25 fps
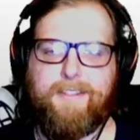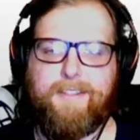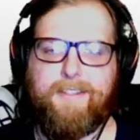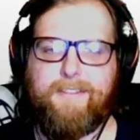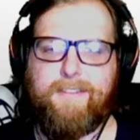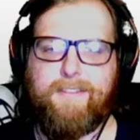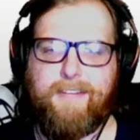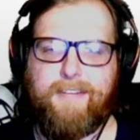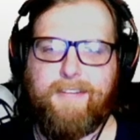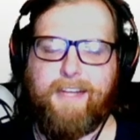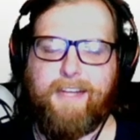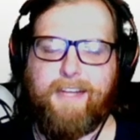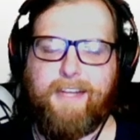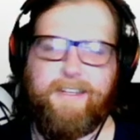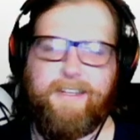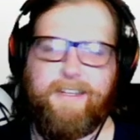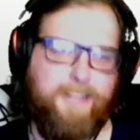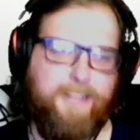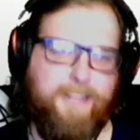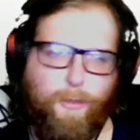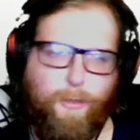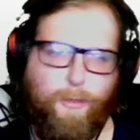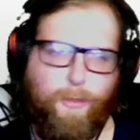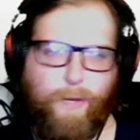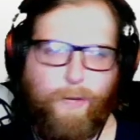and,
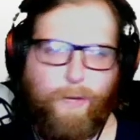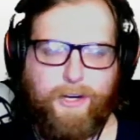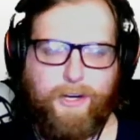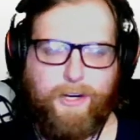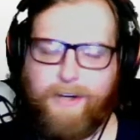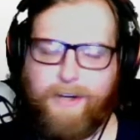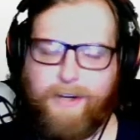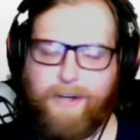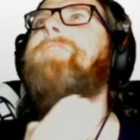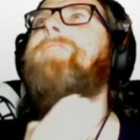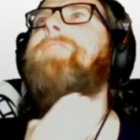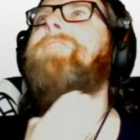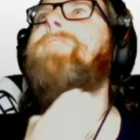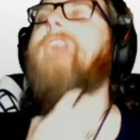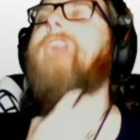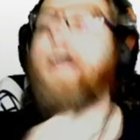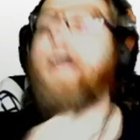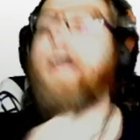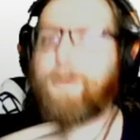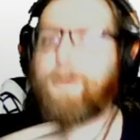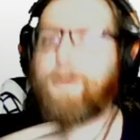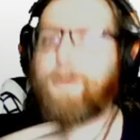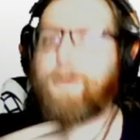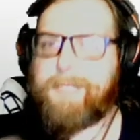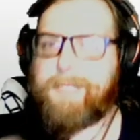you know, where you're at. I
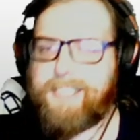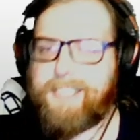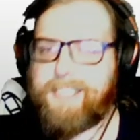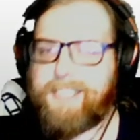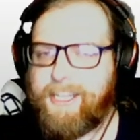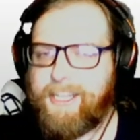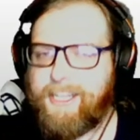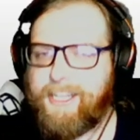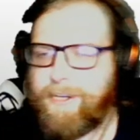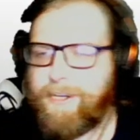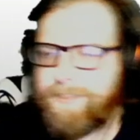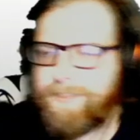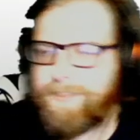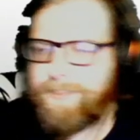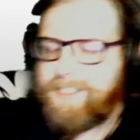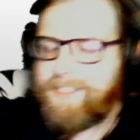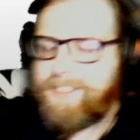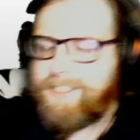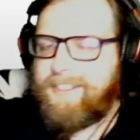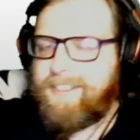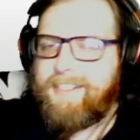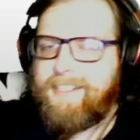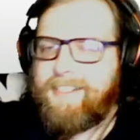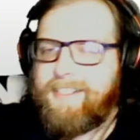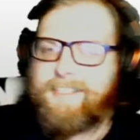know mosquitoes
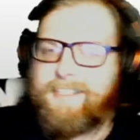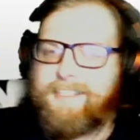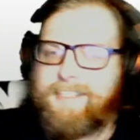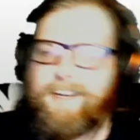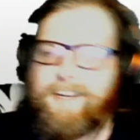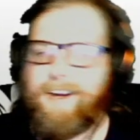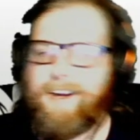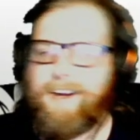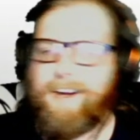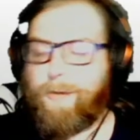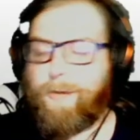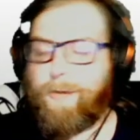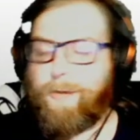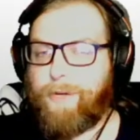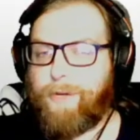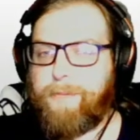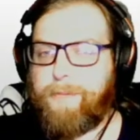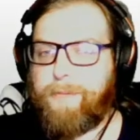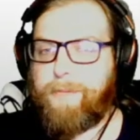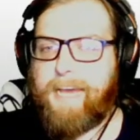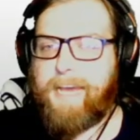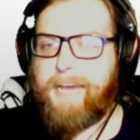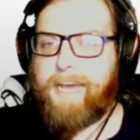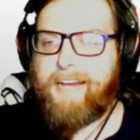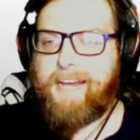are real
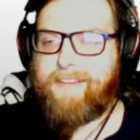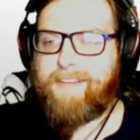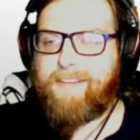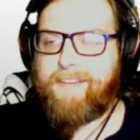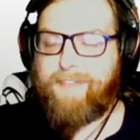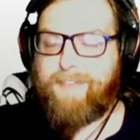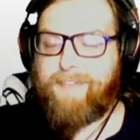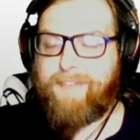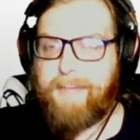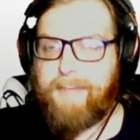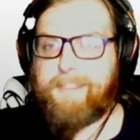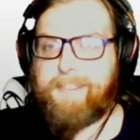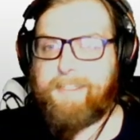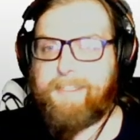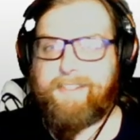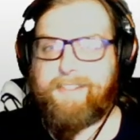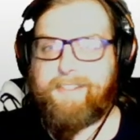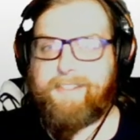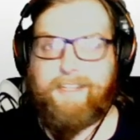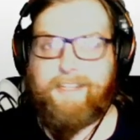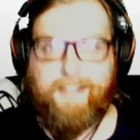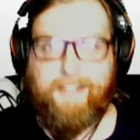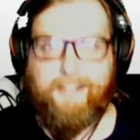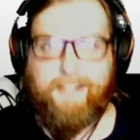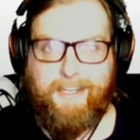bad,
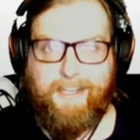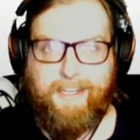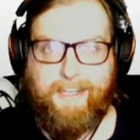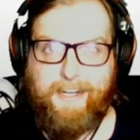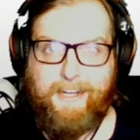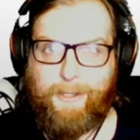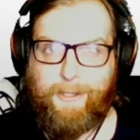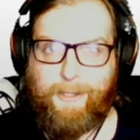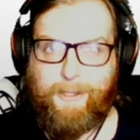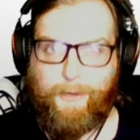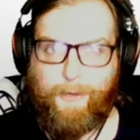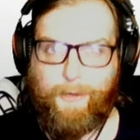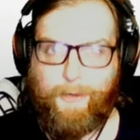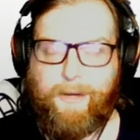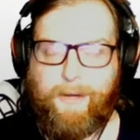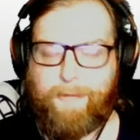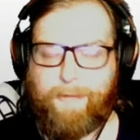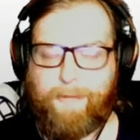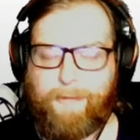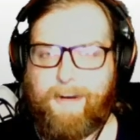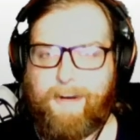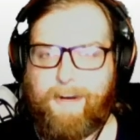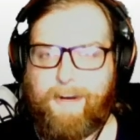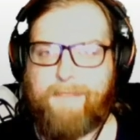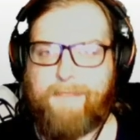famously, in Illinois,
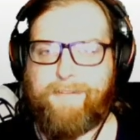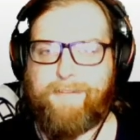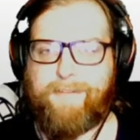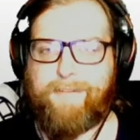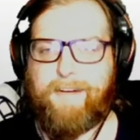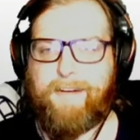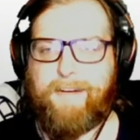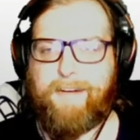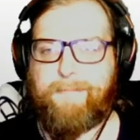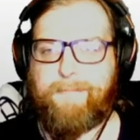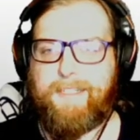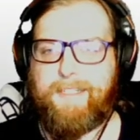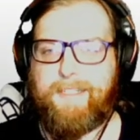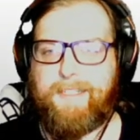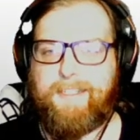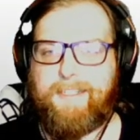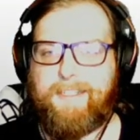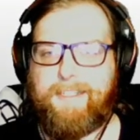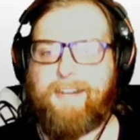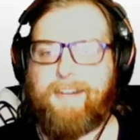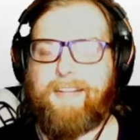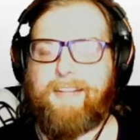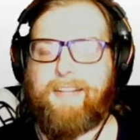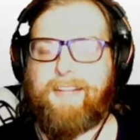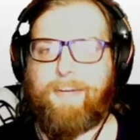where I'm from.
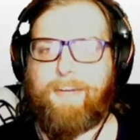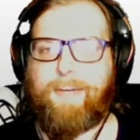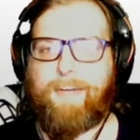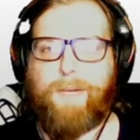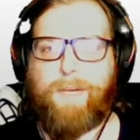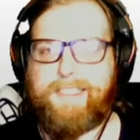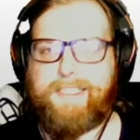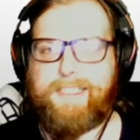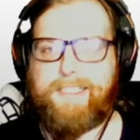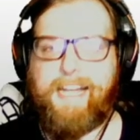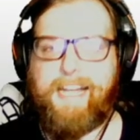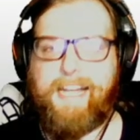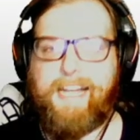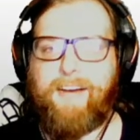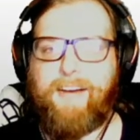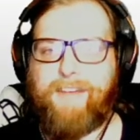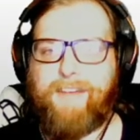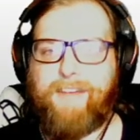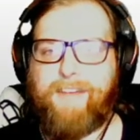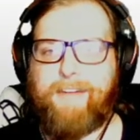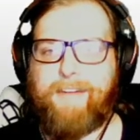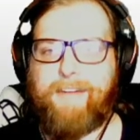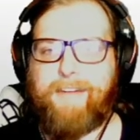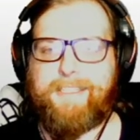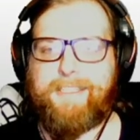Like, West Nile
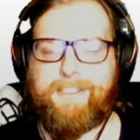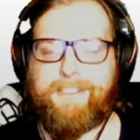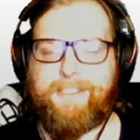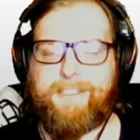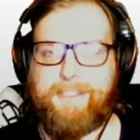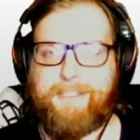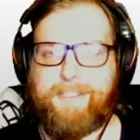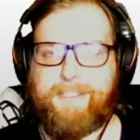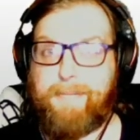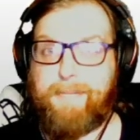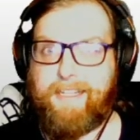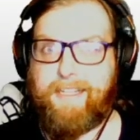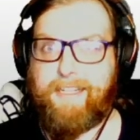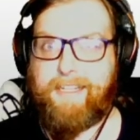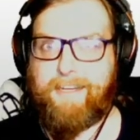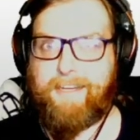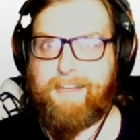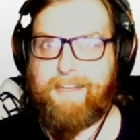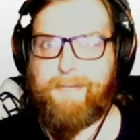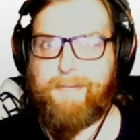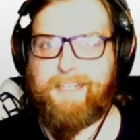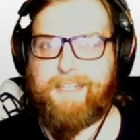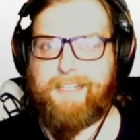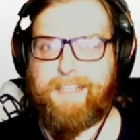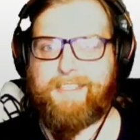virus used to be, like, a
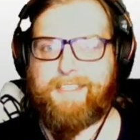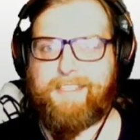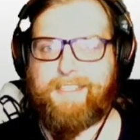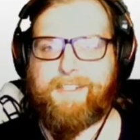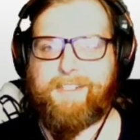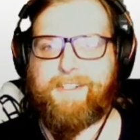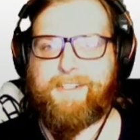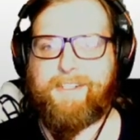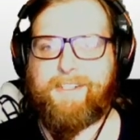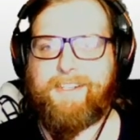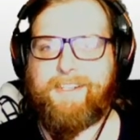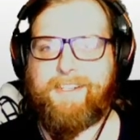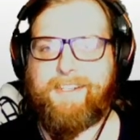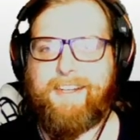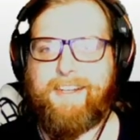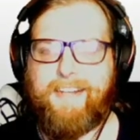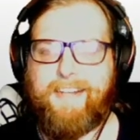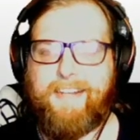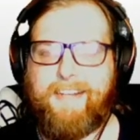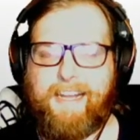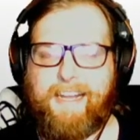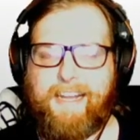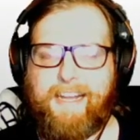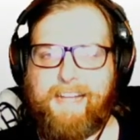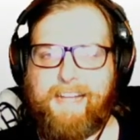big concern, and that